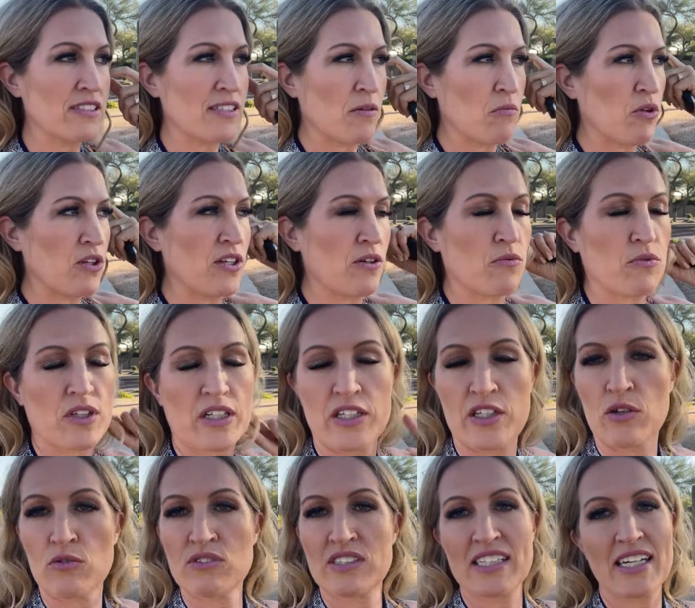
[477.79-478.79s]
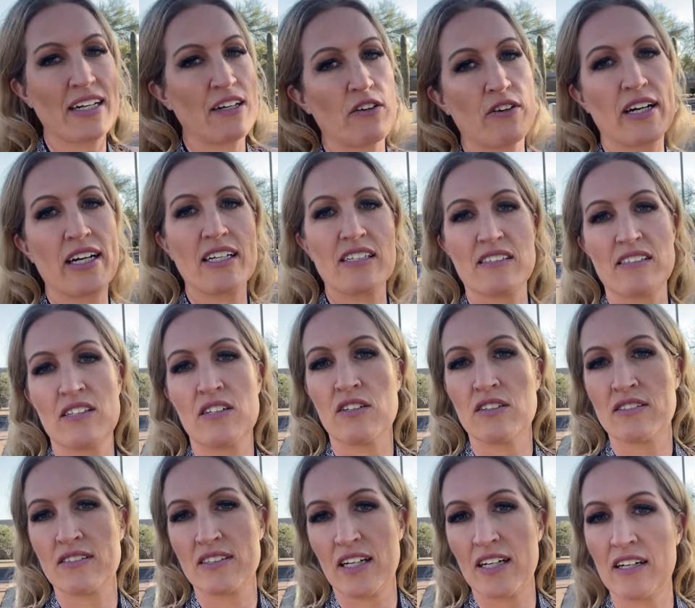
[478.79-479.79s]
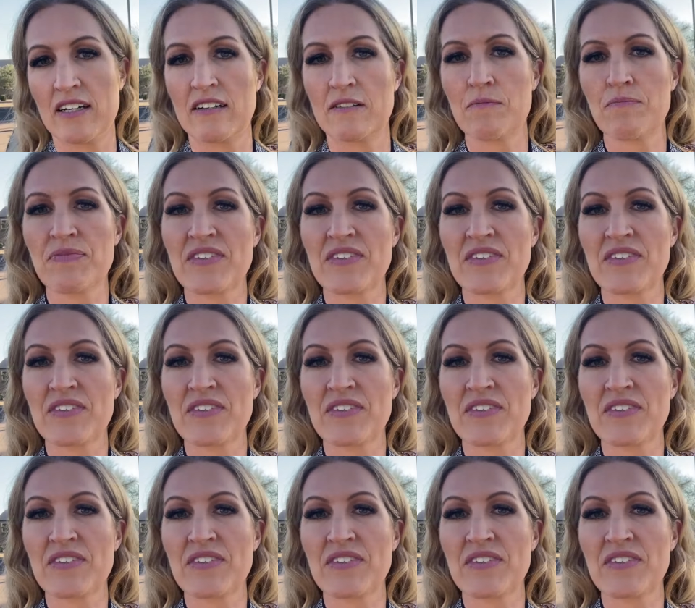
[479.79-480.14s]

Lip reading: someone that really knows the areas and is going to